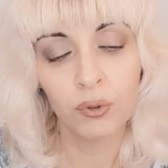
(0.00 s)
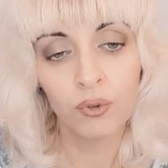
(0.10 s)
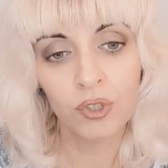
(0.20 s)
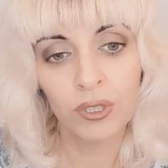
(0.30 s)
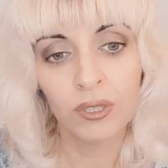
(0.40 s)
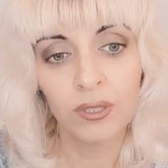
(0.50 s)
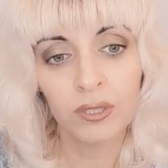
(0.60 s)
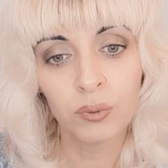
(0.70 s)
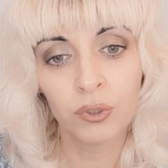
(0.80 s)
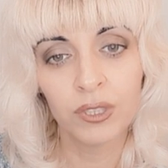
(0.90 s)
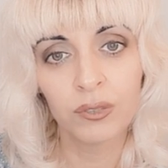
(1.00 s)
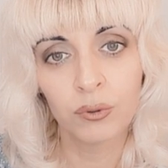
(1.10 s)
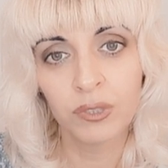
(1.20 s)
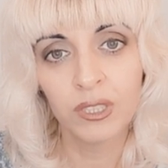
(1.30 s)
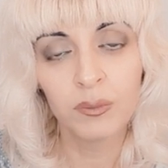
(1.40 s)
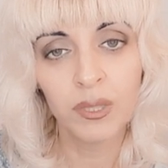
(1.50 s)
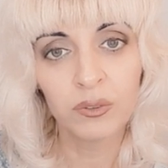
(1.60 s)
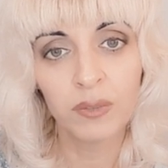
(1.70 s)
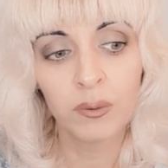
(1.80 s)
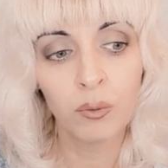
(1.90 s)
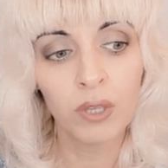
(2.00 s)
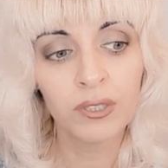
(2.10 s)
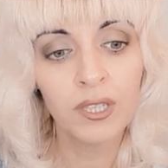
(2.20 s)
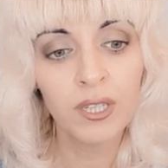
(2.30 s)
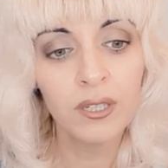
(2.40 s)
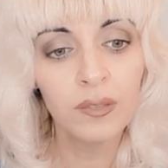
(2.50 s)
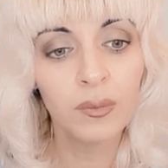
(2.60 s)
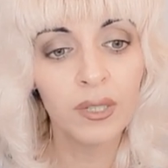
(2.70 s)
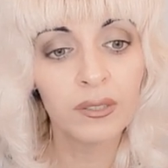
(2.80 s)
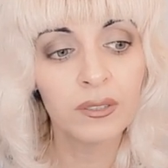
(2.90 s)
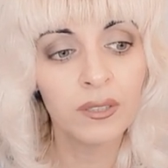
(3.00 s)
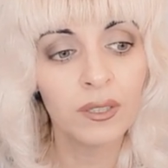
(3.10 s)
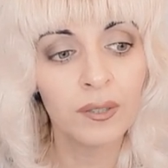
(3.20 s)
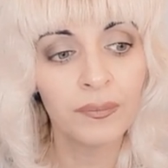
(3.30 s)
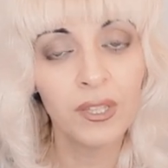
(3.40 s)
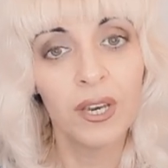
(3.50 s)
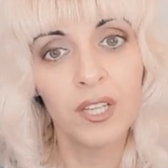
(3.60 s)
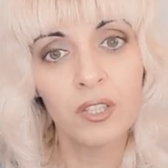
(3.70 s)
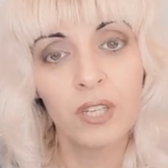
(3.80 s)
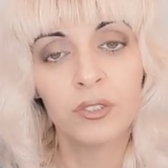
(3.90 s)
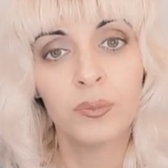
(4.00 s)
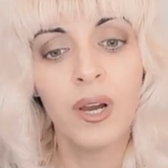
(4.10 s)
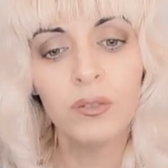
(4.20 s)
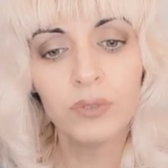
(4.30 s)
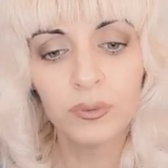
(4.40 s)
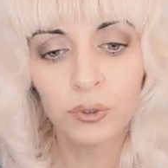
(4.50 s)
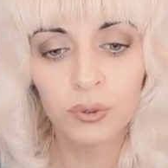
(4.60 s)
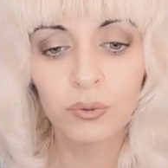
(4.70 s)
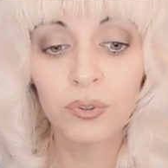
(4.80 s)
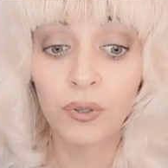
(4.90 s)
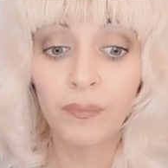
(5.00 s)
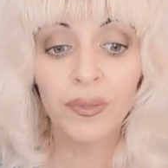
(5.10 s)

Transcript: Usually that's what it is, from 6 months or maybe 1 year, but yeah, £800 for studio.